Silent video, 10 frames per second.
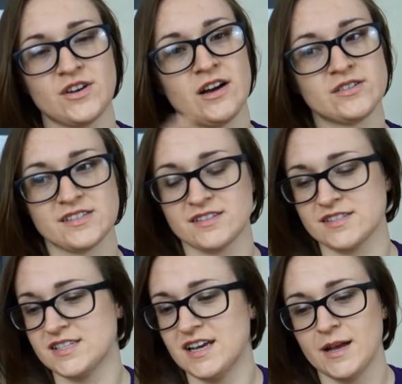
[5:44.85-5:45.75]
House
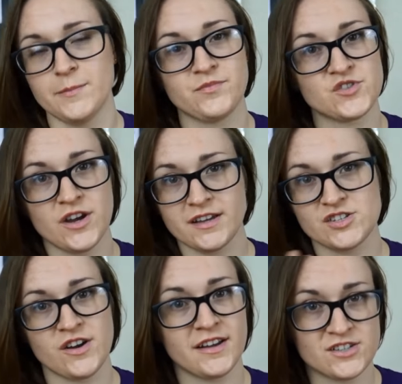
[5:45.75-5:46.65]
is trying and
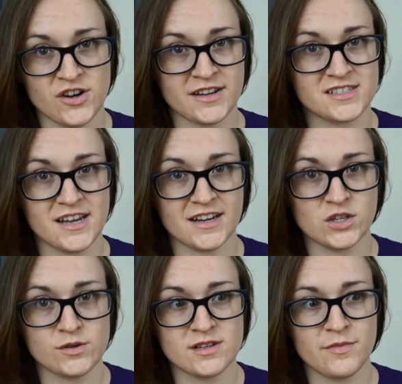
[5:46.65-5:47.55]
trying and trying to
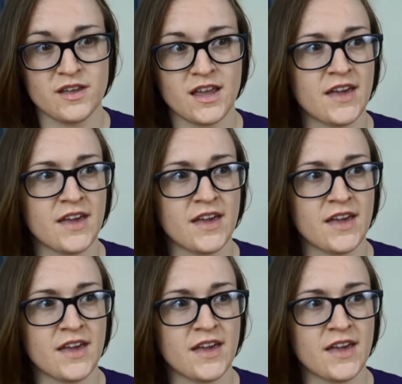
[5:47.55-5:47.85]
diagnose something,